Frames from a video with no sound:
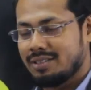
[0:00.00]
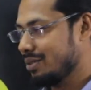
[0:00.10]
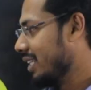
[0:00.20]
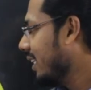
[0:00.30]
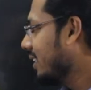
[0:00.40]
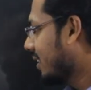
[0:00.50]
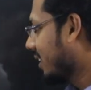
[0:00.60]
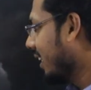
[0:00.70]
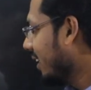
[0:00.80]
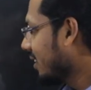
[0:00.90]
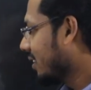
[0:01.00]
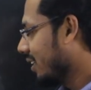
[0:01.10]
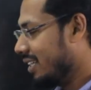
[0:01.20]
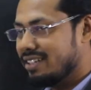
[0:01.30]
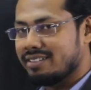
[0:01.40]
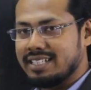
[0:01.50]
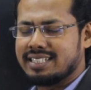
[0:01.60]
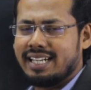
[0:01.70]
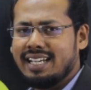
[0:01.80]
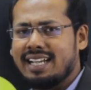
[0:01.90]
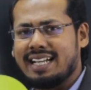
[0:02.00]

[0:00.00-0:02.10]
So these things in reasoning,